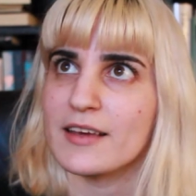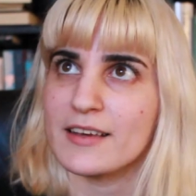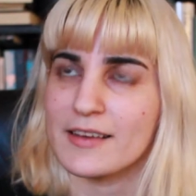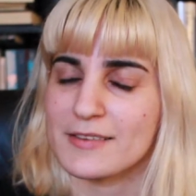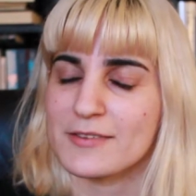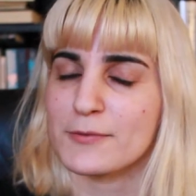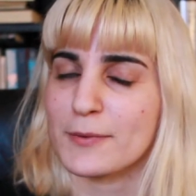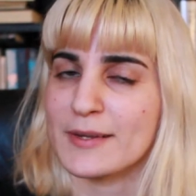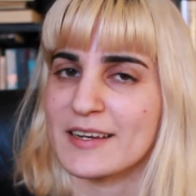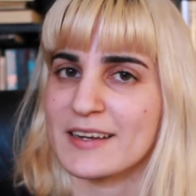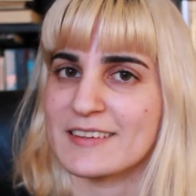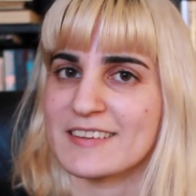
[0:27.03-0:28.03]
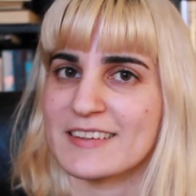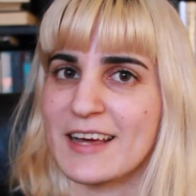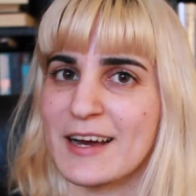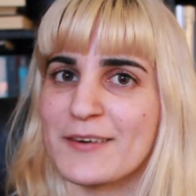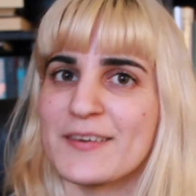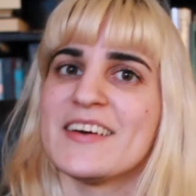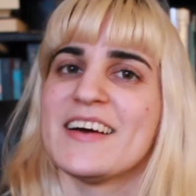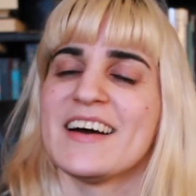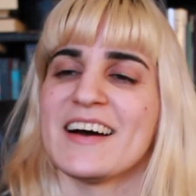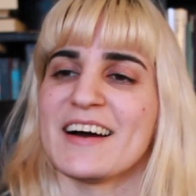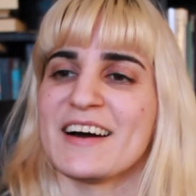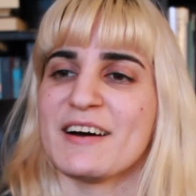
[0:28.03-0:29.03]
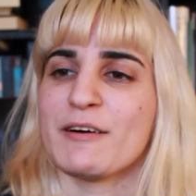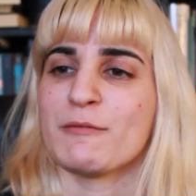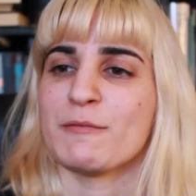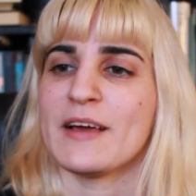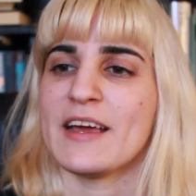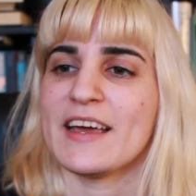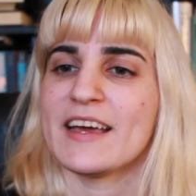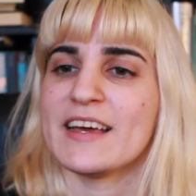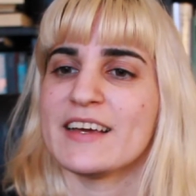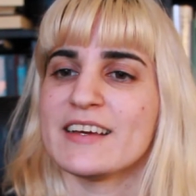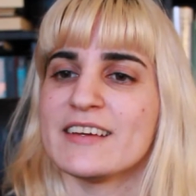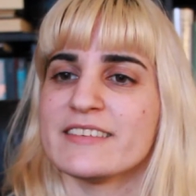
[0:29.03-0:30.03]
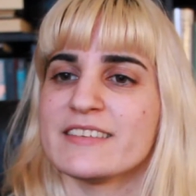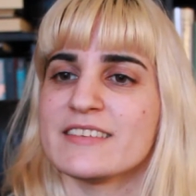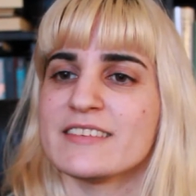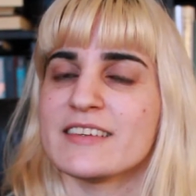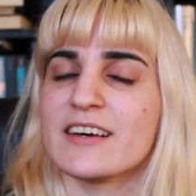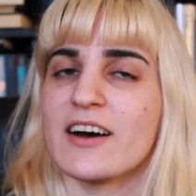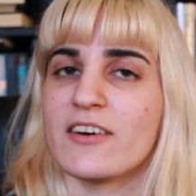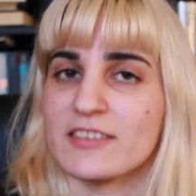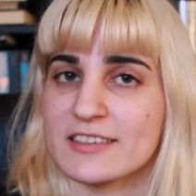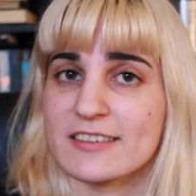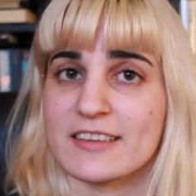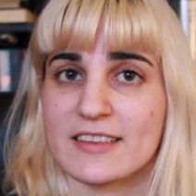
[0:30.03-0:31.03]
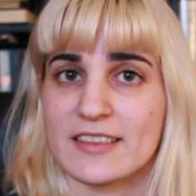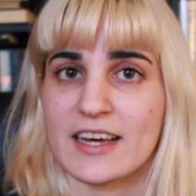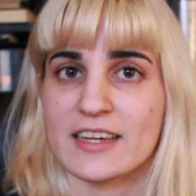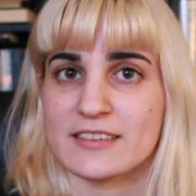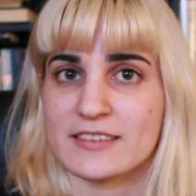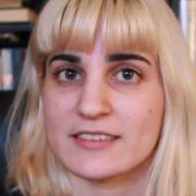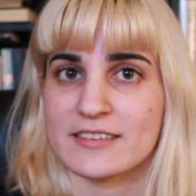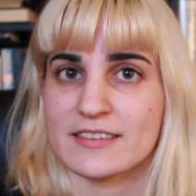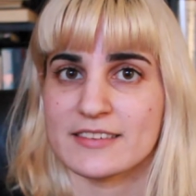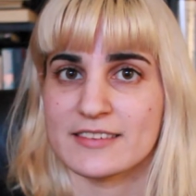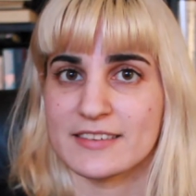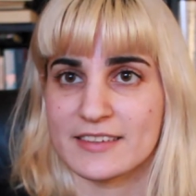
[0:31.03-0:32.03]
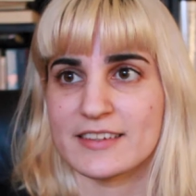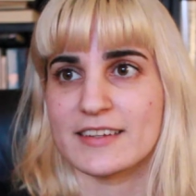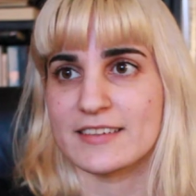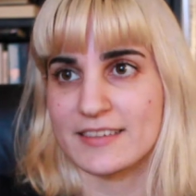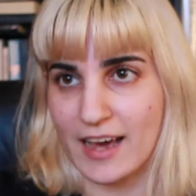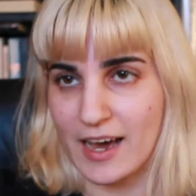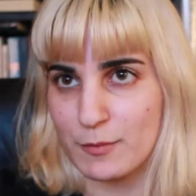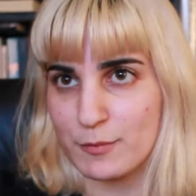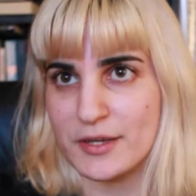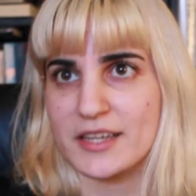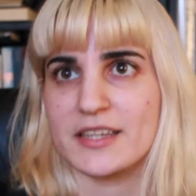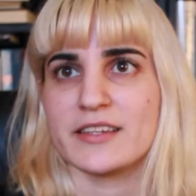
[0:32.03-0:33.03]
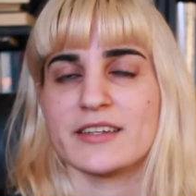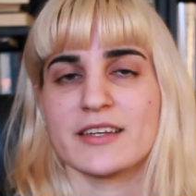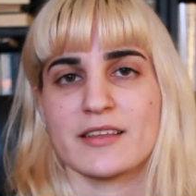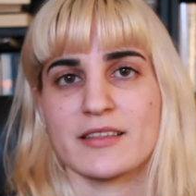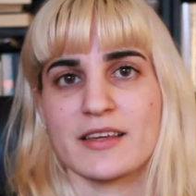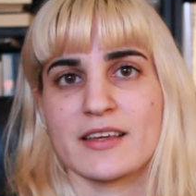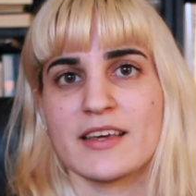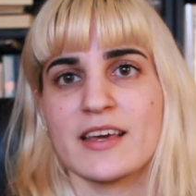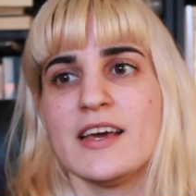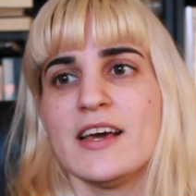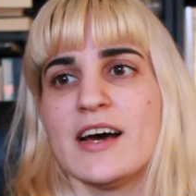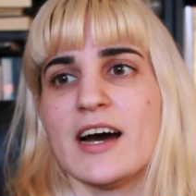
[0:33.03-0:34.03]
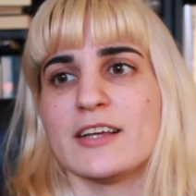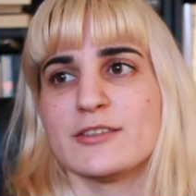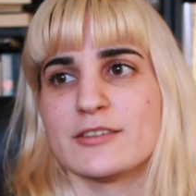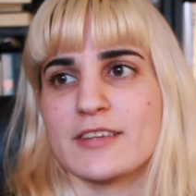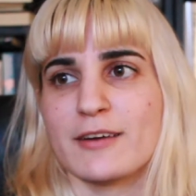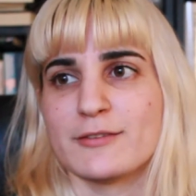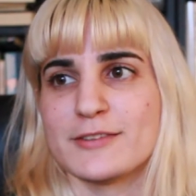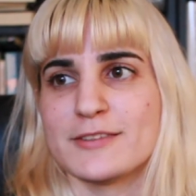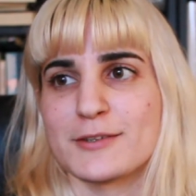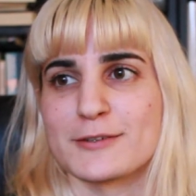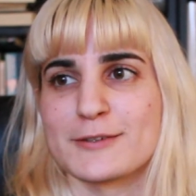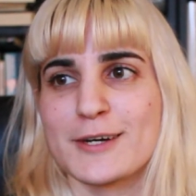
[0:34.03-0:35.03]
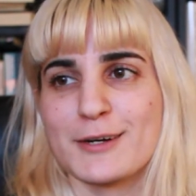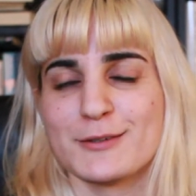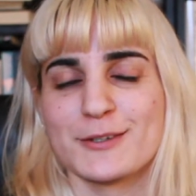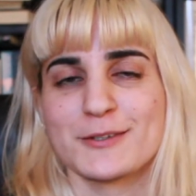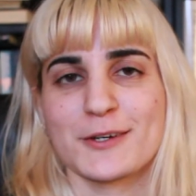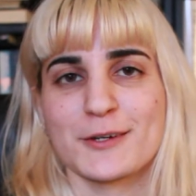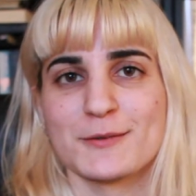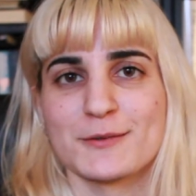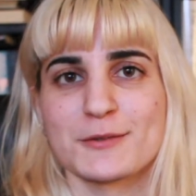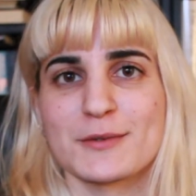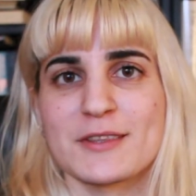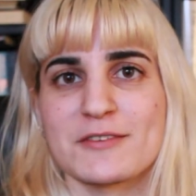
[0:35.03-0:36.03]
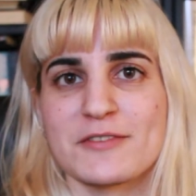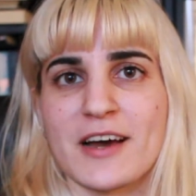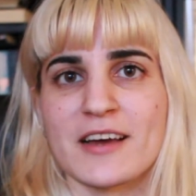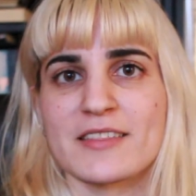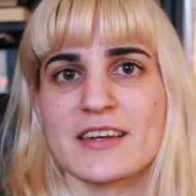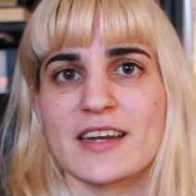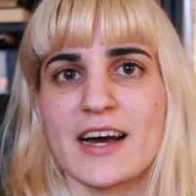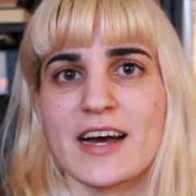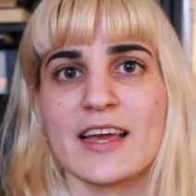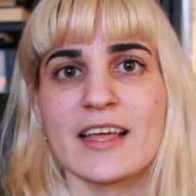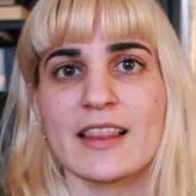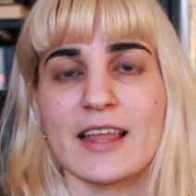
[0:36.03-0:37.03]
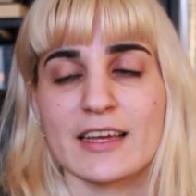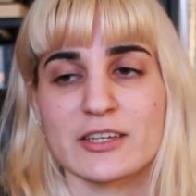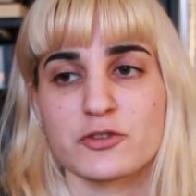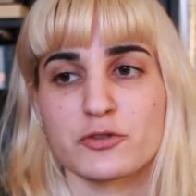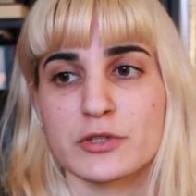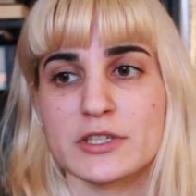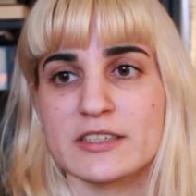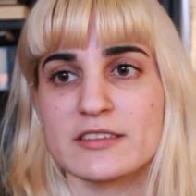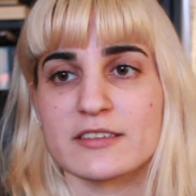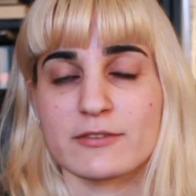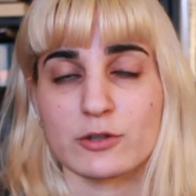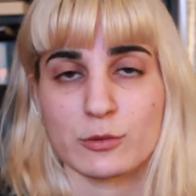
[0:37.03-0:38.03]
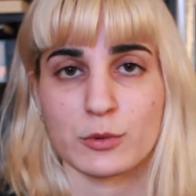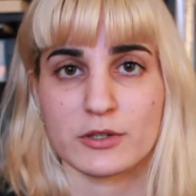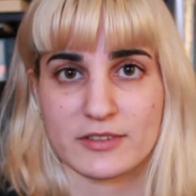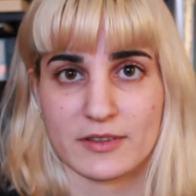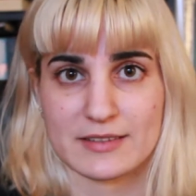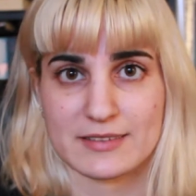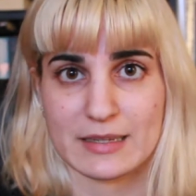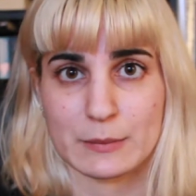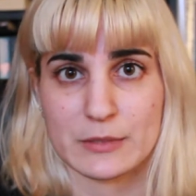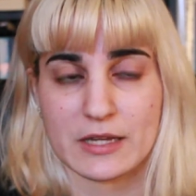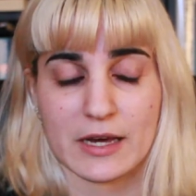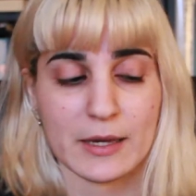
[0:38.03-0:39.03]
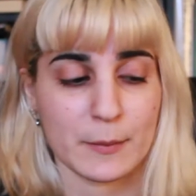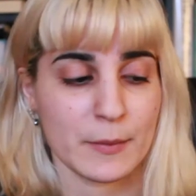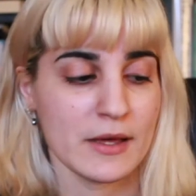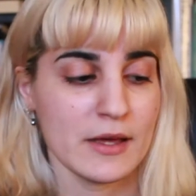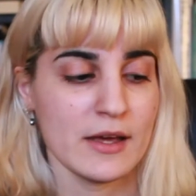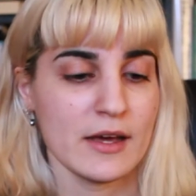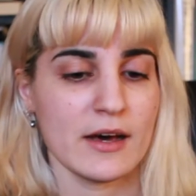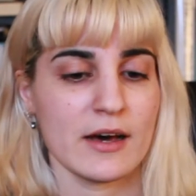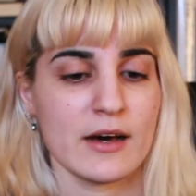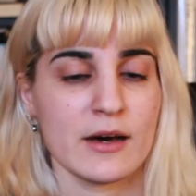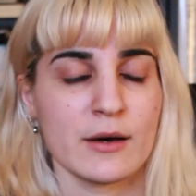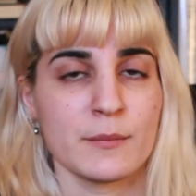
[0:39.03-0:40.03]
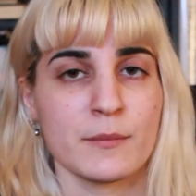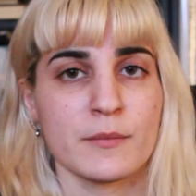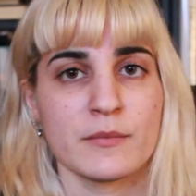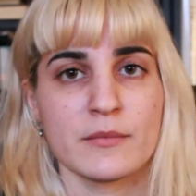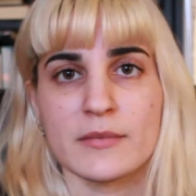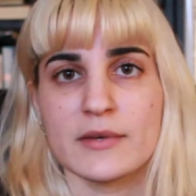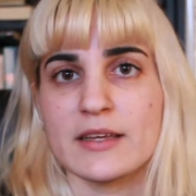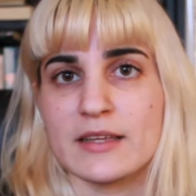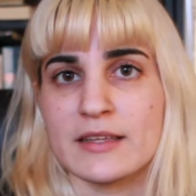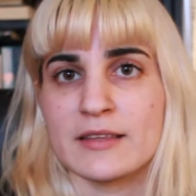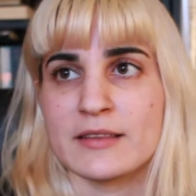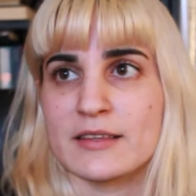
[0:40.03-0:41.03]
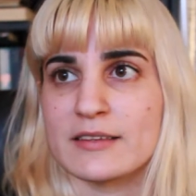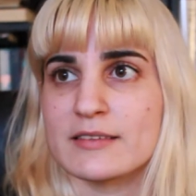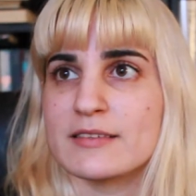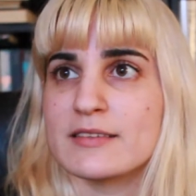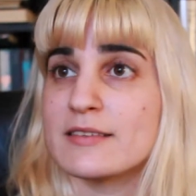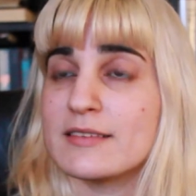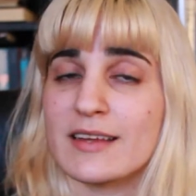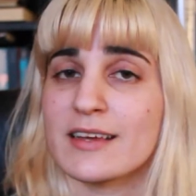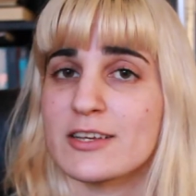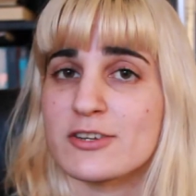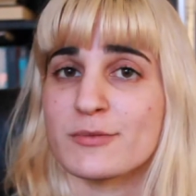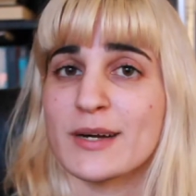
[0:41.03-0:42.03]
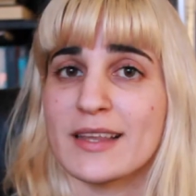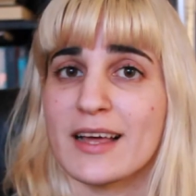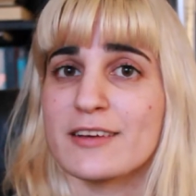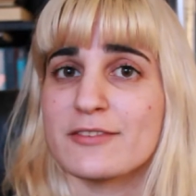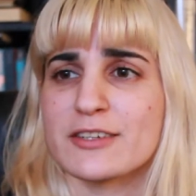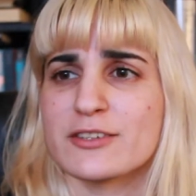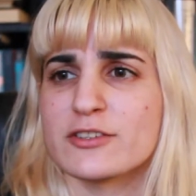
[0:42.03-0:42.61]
It's 2019 now, and obviously that didn't happen, and I think I just have to sort of come to terms with the fact that I like to read several books at the same time. In this stage of my life,